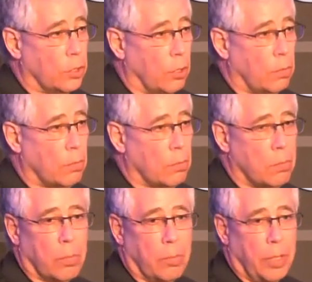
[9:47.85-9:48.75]
So
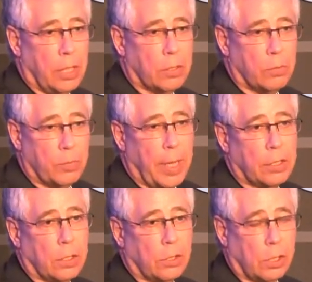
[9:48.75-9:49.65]
Binks was
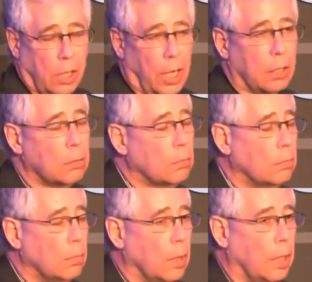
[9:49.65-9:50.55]
based in Chicago,
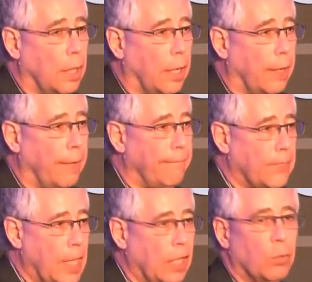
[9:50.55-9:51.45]
uh,
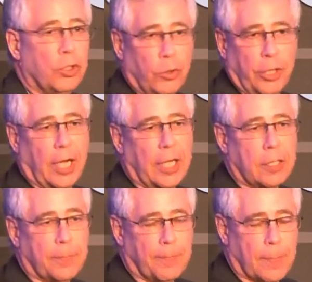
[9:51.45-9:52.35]
and it was
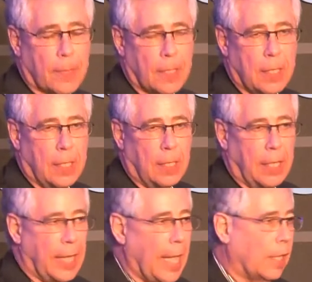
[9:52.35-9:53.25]
unionized.
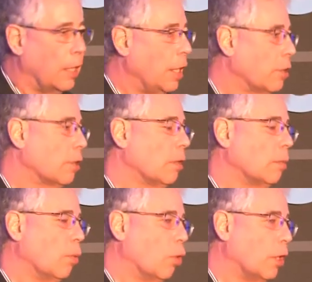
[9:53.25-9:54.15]
It had an
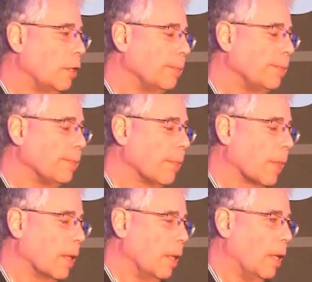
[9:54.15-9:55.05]
insular board
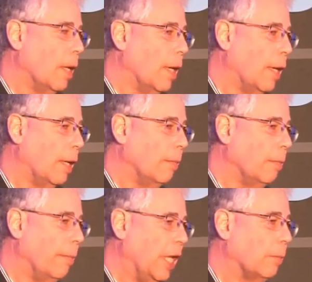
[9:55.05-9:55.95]

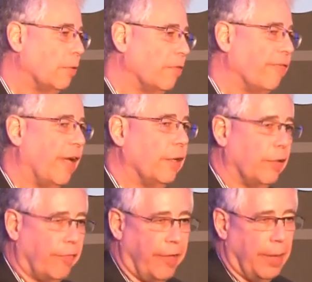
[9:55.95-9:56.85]
um, made up of the
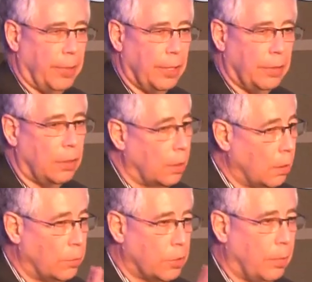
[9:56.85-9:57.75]
founding family,
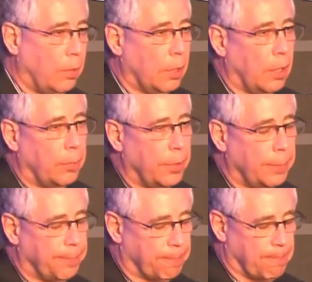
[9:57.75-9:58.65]
although it was a public
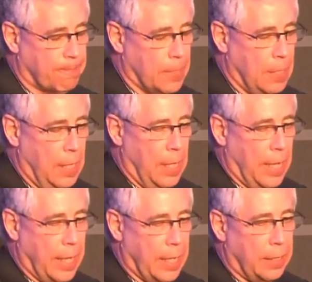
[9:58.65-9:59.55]
company.
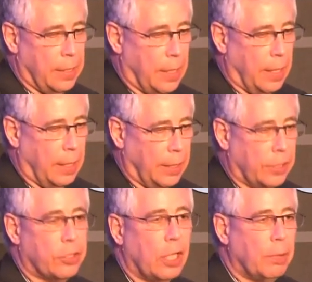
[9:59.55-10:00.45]
And uh,
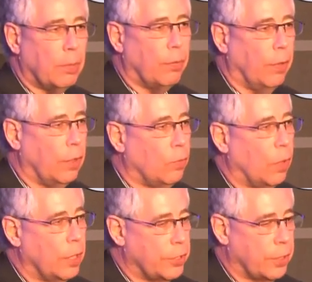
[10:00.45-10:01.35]
its tipping point
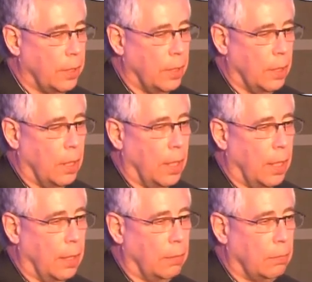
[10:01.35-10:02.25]
was
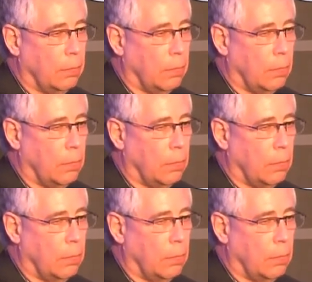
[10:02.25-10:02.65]
uh,